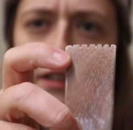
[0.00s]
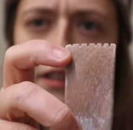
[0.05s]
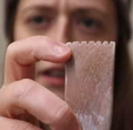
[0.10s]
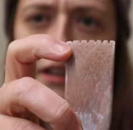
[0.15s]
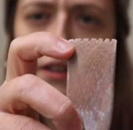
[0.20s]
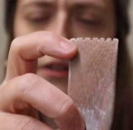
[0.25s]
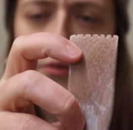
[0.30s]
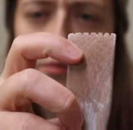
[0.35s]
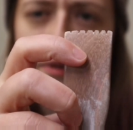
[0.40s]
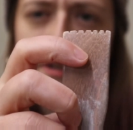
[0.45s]

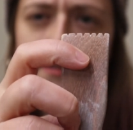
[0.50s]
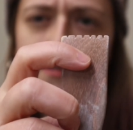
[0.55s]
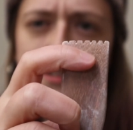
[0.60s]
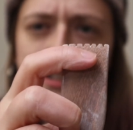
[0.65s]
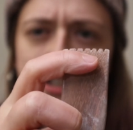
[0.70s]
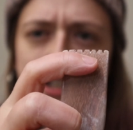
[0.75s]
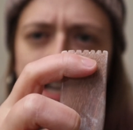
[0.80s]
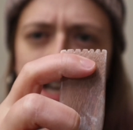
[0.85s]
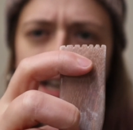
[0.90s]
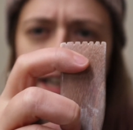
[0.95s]
little bit of a
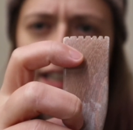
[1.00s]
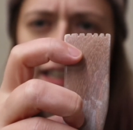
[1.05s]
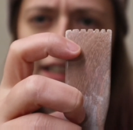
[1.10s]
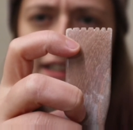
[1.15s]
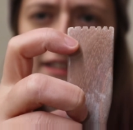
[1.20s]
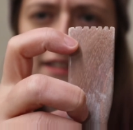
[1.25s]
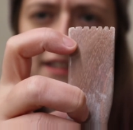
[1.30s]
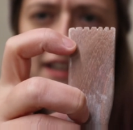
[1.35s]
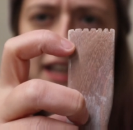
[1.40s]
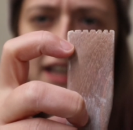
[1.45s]
jagged
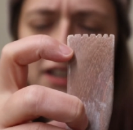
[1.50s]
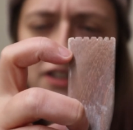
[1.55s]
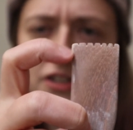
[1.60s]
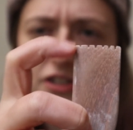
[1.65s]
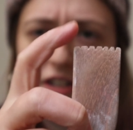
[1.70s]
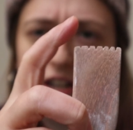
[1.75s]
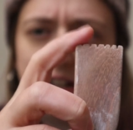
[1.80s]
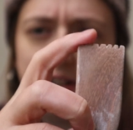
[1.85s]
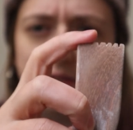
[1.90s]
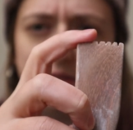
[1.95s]

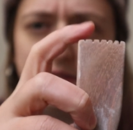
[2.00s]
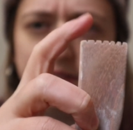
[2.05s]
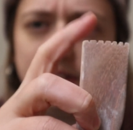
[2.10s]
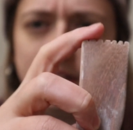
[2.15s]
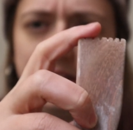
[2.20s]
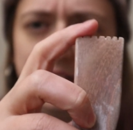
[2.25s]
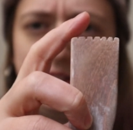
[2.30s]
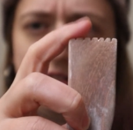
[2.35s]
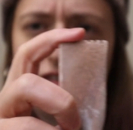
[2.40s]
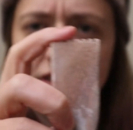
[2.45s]
edge. I don't
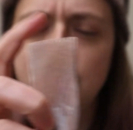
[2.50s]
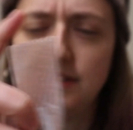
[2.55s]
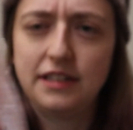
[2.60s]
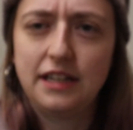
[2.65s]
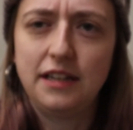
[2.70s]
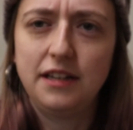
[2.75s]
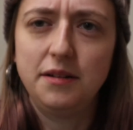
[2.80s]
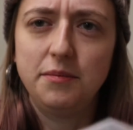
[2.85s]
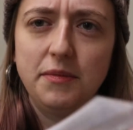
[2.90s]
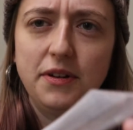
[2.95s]
really use this
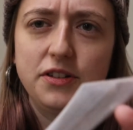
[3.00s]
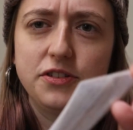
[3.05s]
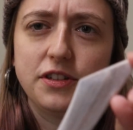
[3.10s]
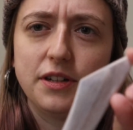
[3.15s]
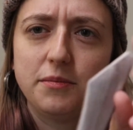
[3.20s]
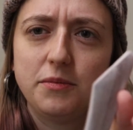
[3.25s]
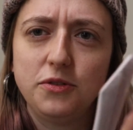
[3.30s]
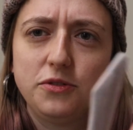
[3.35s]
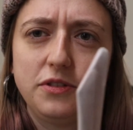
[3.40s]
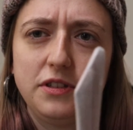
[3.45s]
end much.
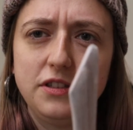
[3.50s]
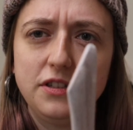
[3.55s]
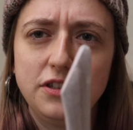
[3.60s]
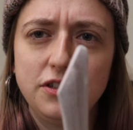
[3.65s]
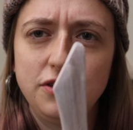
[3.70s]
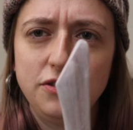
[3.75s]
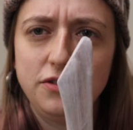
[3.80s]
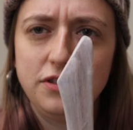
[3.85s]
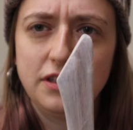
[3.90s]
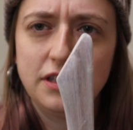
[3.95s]
I mostly
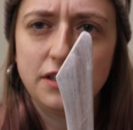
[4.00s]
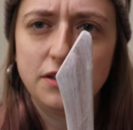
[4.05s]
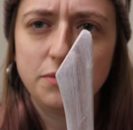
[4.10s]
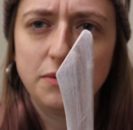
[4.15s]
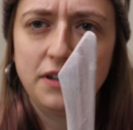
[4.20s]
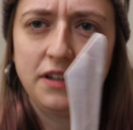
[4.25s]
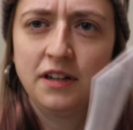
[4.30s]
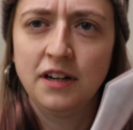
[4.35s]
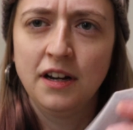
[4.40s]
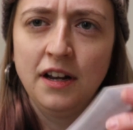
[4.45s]
just use this
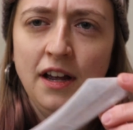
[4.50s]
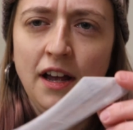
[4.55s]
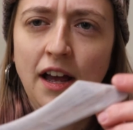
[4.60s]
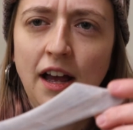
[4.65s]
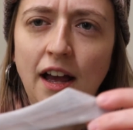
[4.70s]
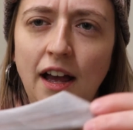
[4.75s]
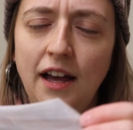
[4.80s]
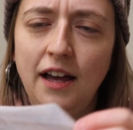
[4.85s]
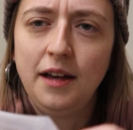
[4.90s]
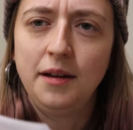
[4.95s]
one.
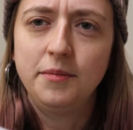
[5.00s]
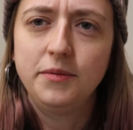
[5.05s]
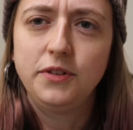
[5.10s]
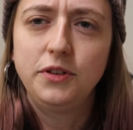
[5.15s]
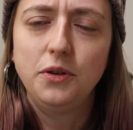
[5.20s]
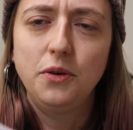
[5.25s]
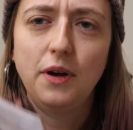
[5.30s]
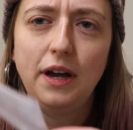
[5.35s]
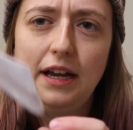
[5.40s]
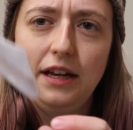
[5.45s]

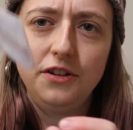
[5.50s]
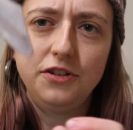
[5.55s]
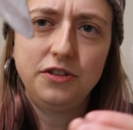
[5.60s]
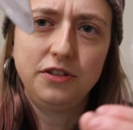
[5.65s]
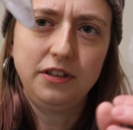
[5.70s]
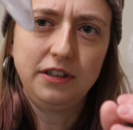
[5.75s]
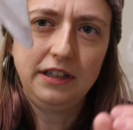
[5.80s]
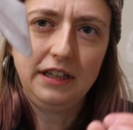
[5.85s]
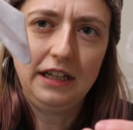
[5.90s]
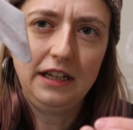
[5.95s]
So I
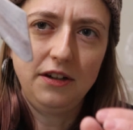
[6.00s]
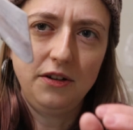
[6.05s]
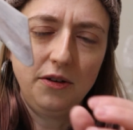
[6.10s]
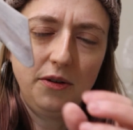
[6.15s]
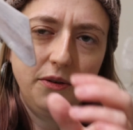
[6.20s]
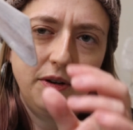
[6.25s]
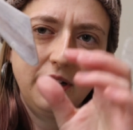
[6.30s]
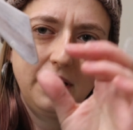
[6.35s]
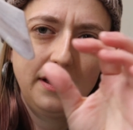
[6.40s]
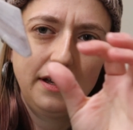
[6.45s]
usually, you
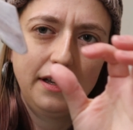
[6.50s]
know,